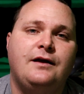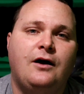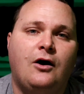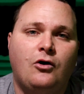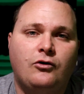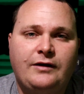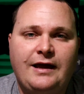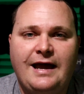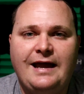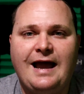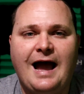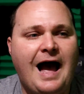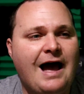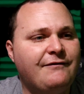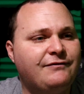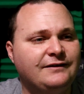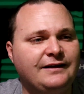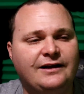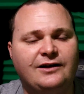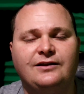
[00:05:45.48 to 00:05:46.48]
Okay?
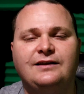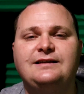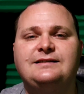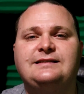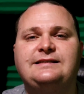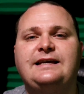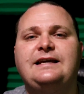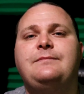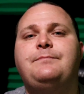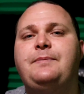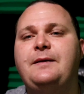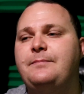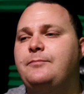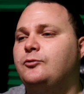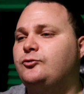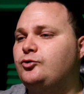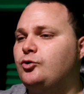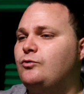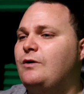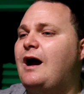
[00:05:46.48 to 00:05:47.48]
I've literally seen
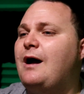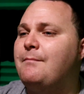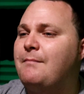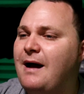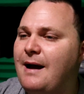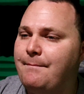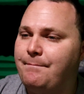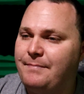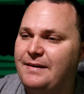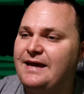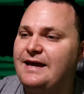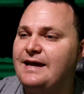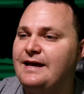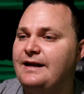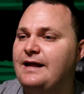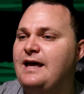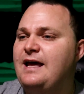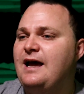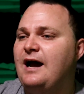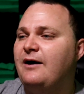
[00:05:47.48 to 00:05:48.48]
people throughout my
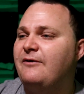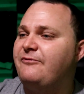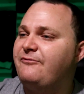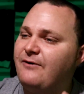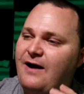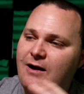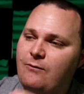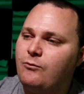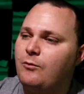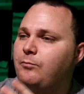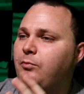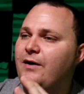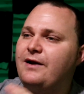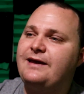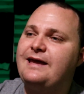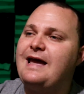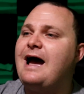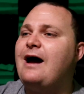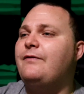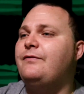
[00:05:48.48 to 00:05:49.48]
bid, a fight will
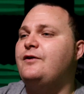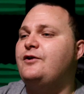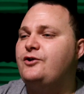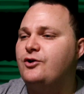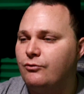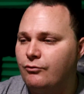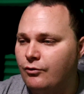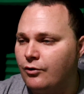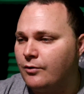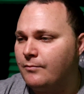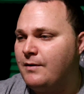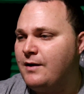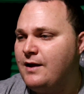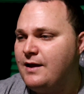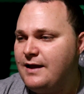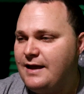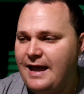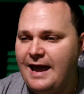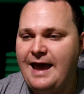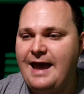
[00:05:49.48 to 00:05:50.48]
break out in the dorm,
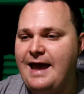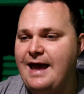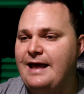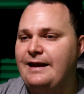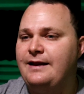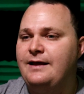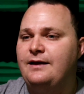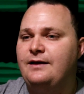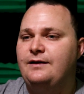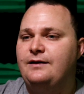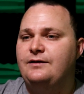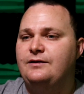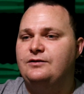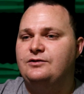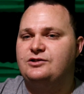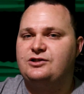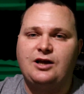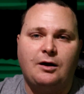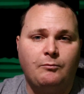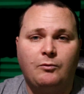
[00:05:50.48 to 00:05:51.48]
and
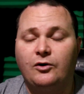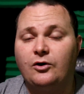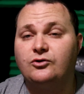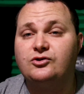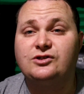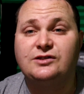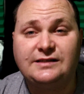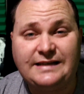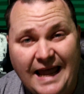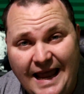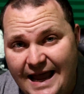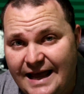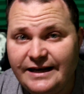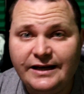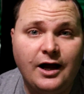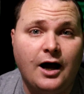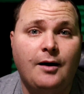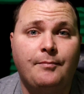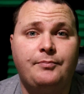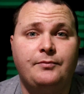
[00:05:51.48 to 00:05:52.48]
someone will
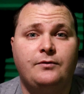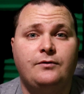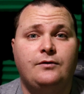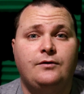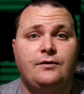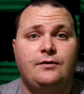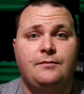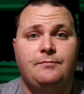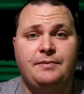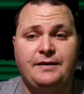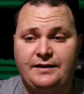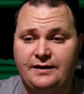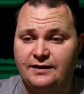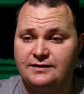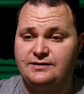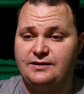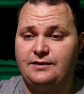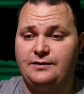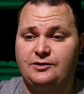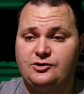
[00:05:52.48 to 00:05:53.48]
stand up
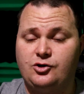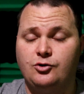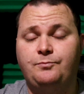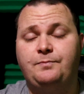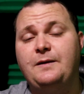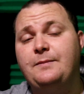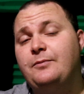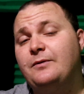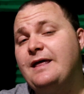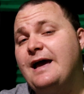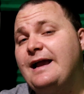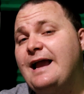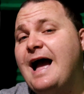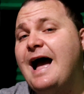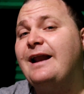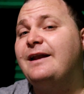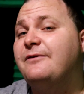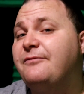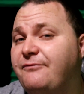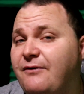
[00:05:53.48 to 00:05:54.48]
because of the two people that
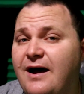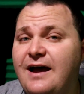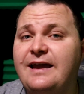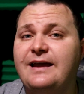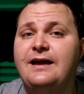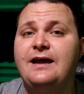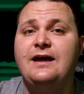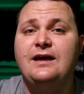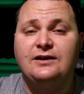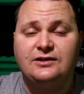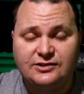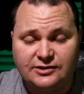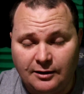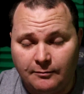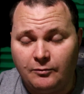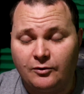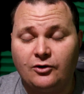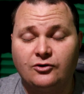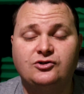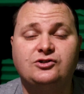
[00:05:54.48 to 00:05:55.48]
got in a fight.
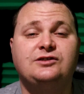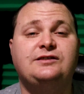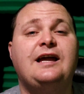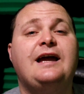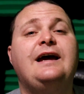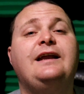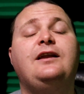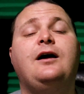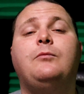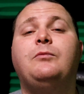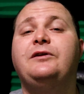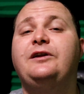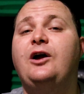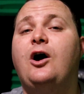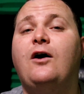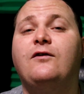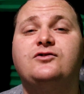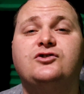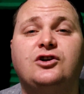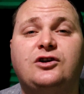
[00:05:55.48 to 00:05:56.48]
Someone will stand up when the
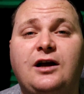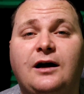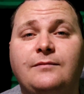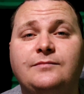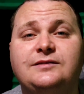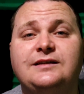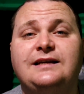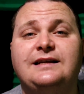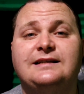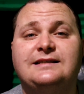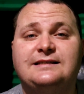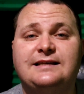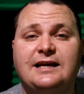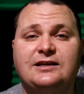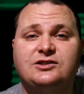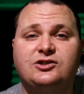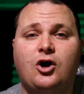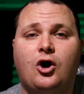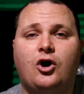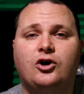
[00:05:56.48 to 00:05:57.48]
officer comes in and say,
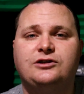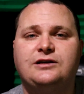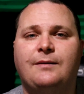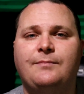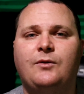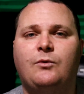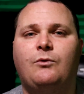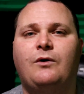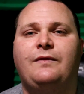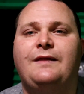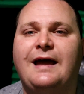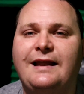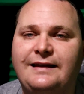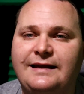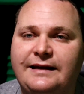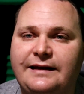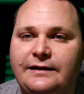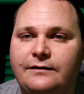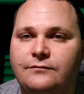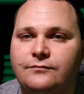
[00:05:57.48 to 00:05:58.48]
Sarge, I'm the one that
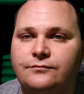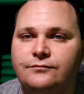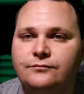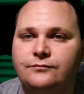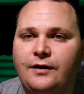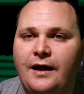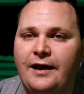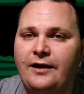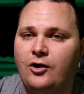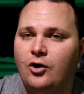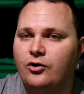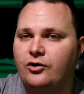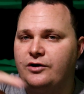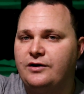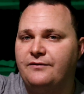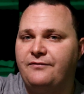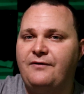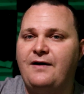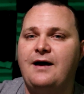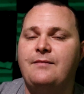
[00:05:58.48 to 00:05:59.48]
did it, and go to
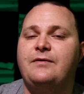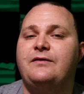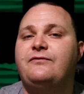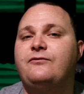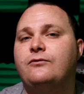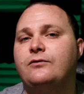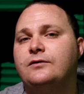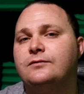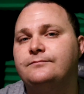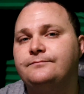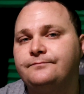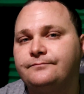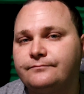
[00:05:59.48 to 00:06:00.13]
confinement for it,